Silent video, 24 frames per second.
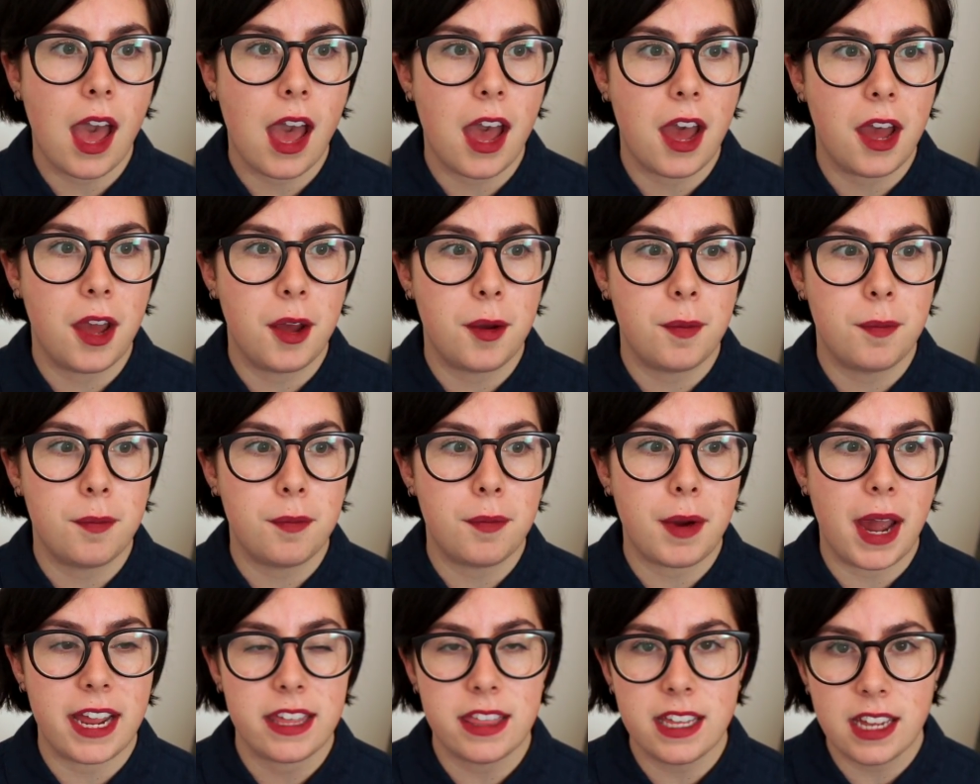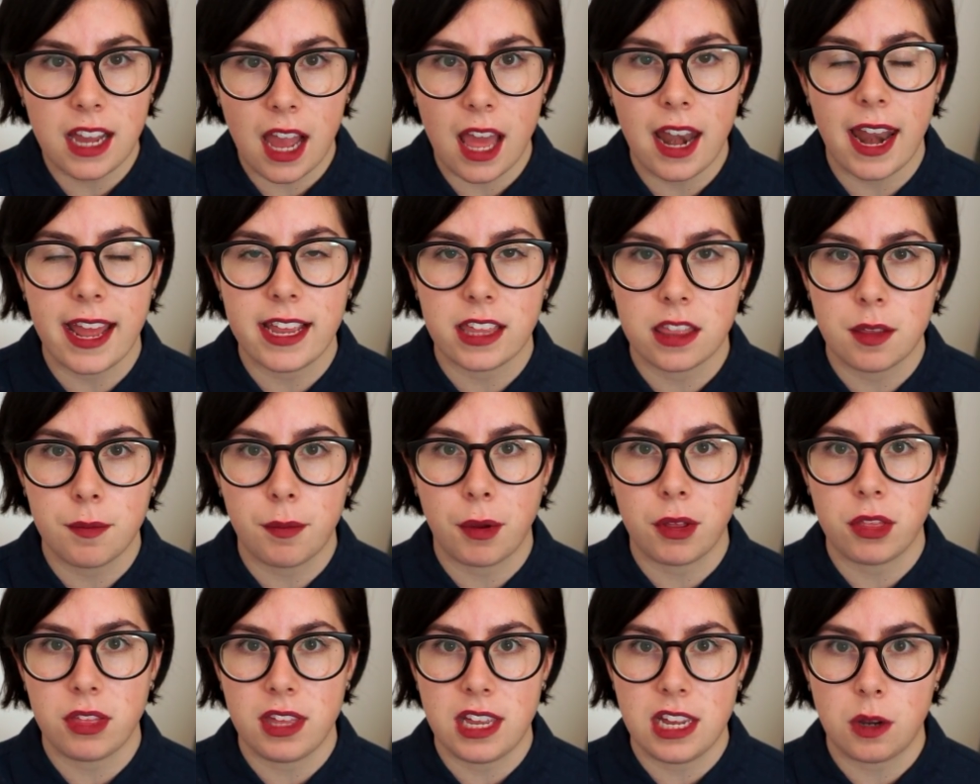I think I like them
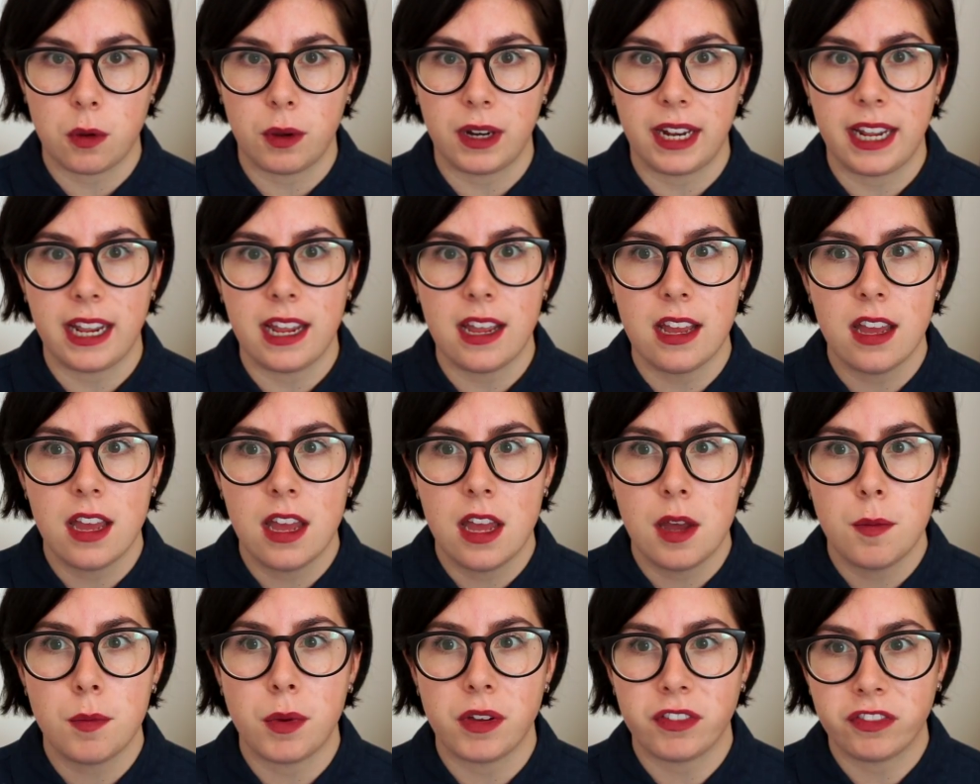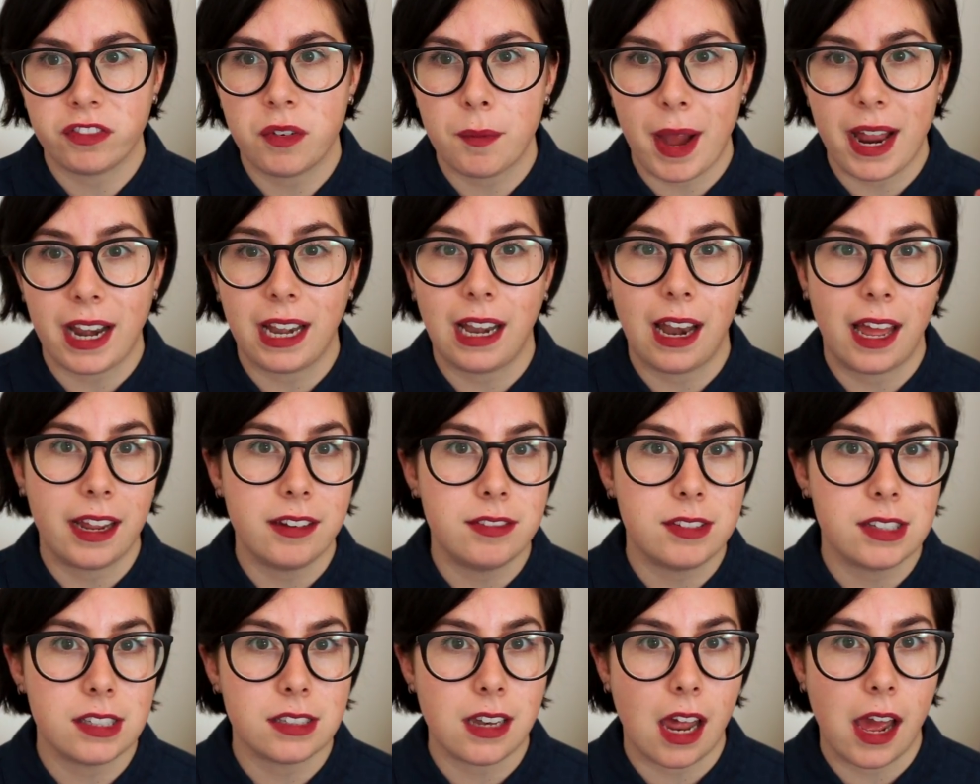both equally, but for my
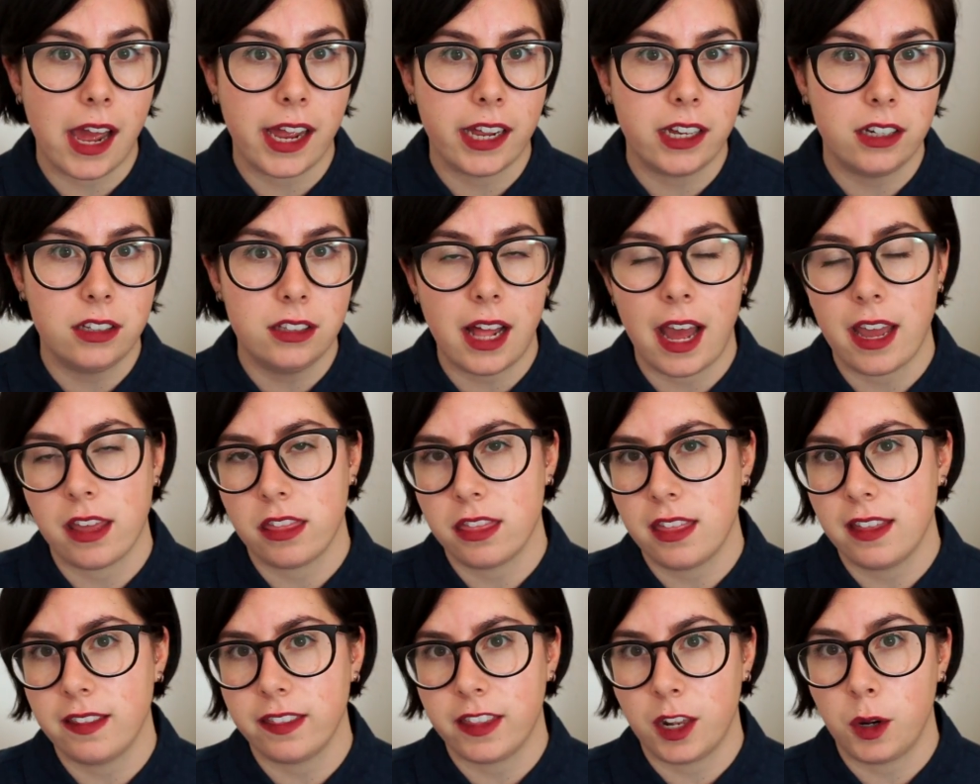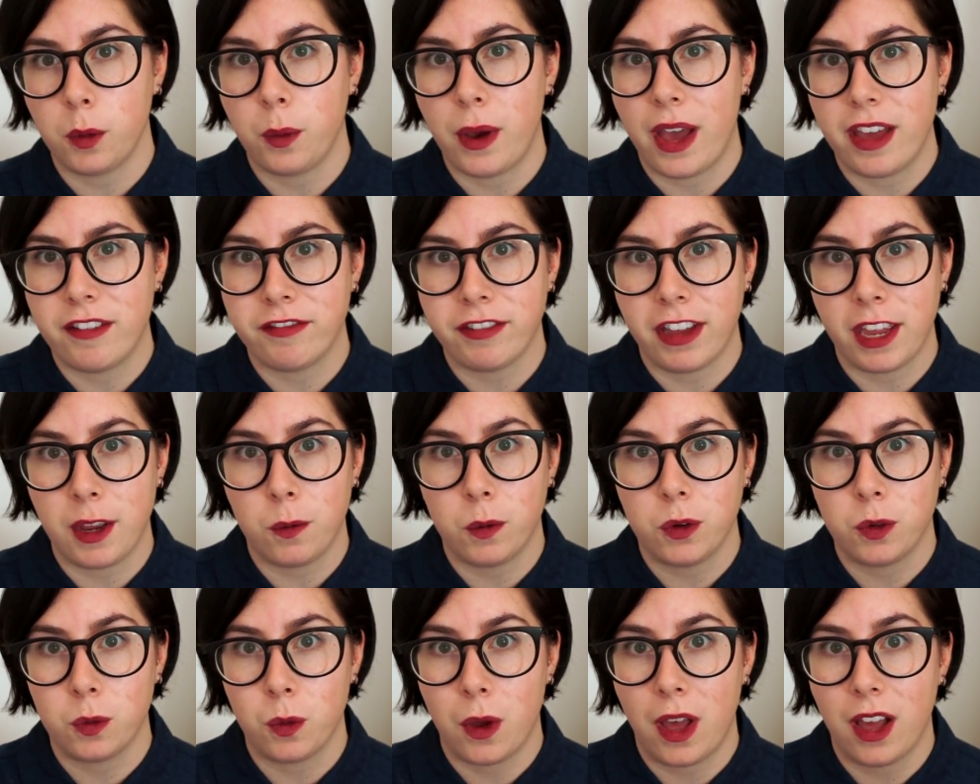lifestyle I think the Loewe
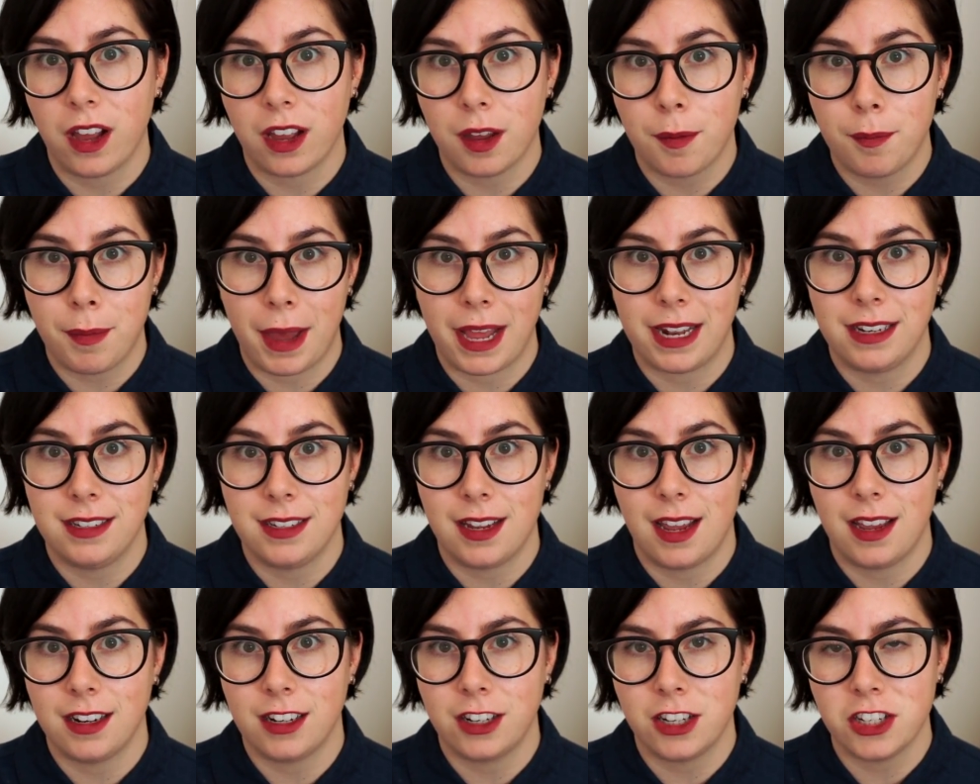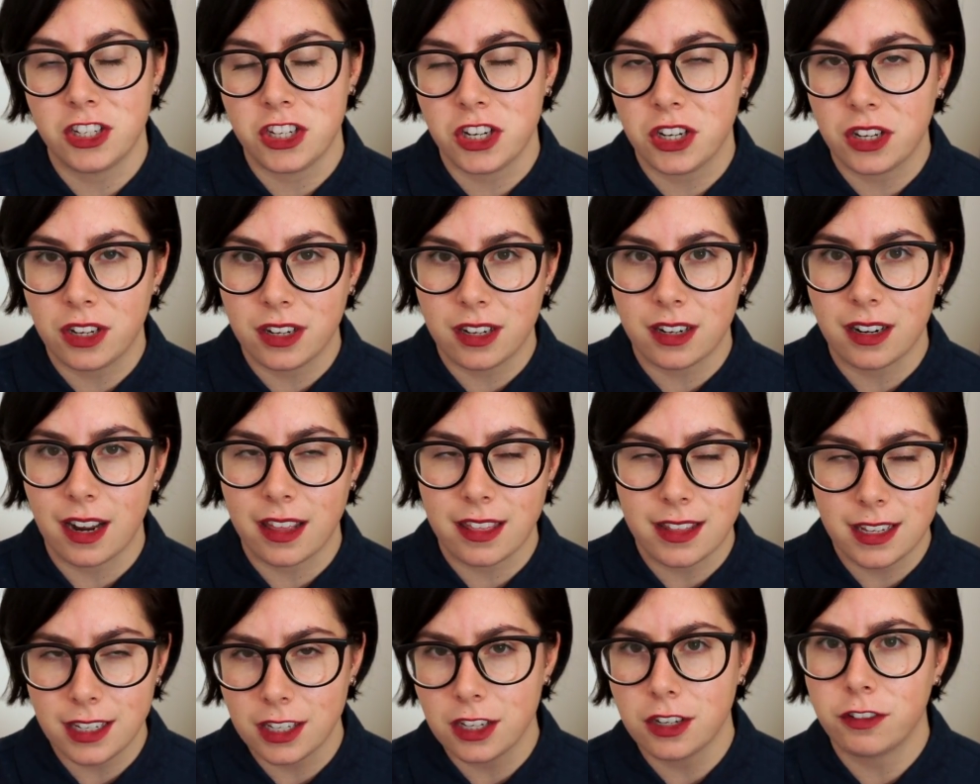would work better, because I
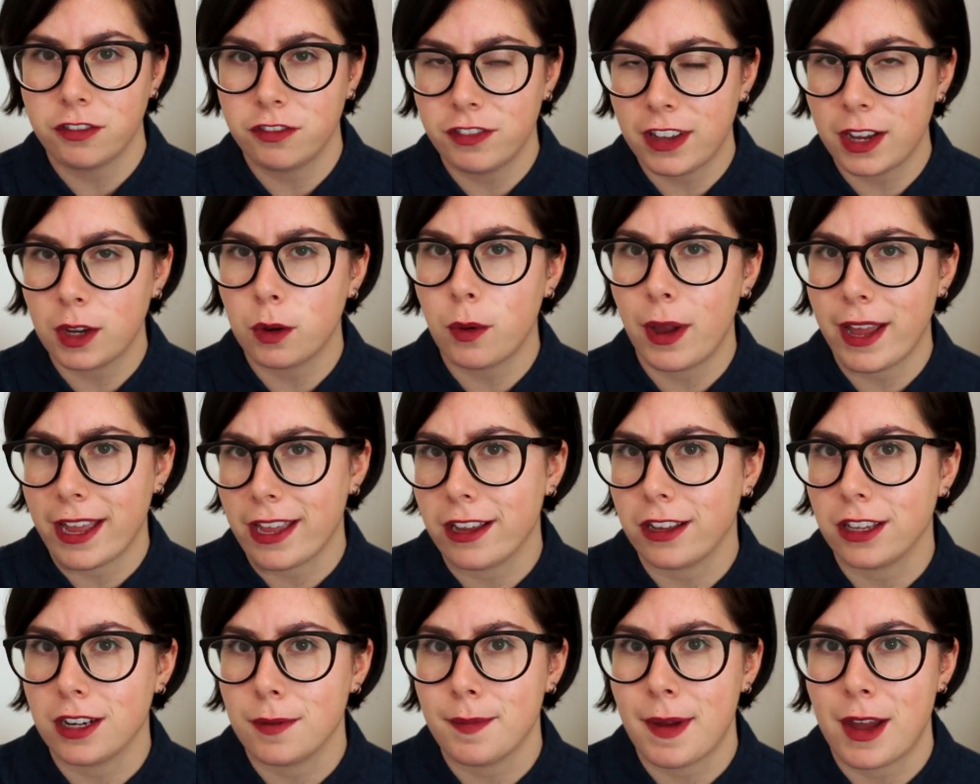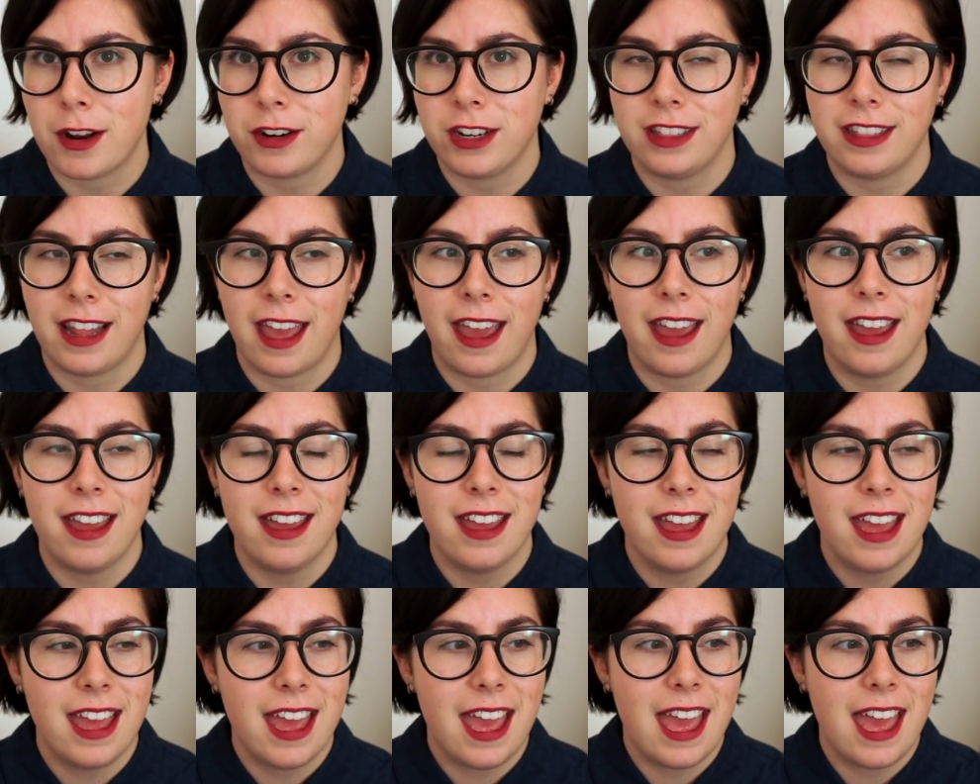think you could fit quite a good amount in there,